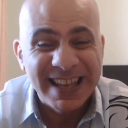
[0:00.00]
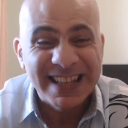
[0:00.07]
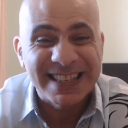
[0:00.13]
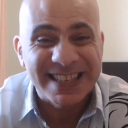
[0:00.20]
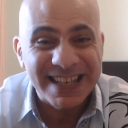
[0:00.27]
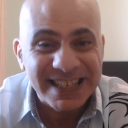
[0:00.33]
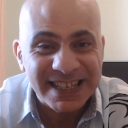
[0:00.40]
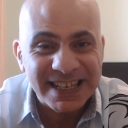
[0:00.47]

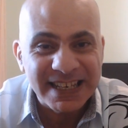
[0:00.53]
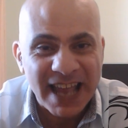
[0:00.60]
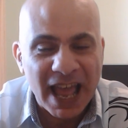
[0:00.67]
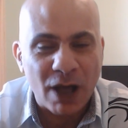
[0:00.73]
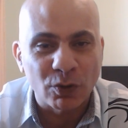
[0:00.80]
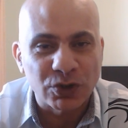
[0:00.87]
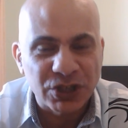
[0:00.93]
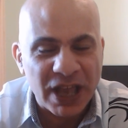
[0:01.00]
This is
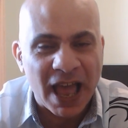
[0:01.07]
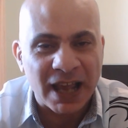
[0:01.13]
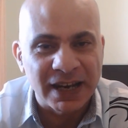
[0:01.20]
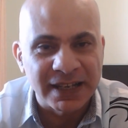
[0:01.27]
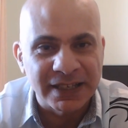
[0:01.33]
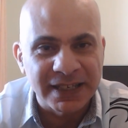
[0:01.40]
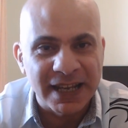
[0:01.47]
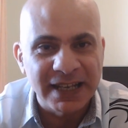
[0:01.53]
how
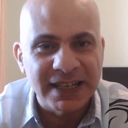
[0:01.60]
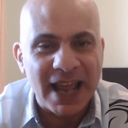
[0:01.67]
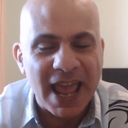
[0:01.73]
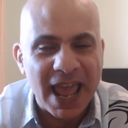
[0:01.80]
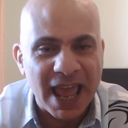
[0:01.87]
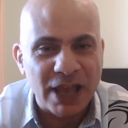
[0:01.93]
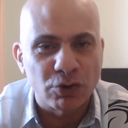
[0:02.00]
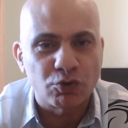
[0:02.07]
talented
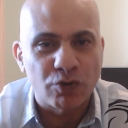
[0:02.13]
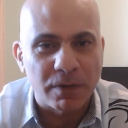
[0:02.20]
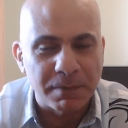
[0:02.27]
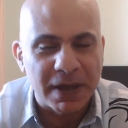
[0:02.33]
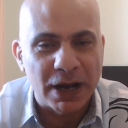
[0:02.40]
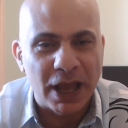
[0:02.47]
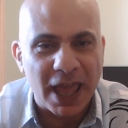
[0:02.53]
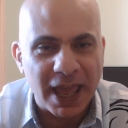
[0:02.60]
Ezra
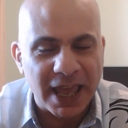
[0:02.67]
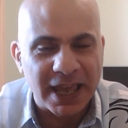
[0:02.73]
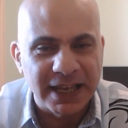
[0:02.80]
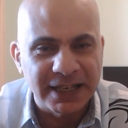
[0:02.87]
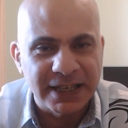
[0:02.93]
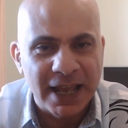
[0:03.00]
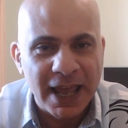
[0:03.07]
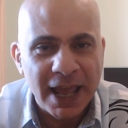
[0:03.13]
Miller
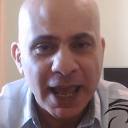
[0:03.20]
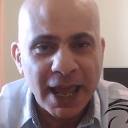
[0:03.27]
is.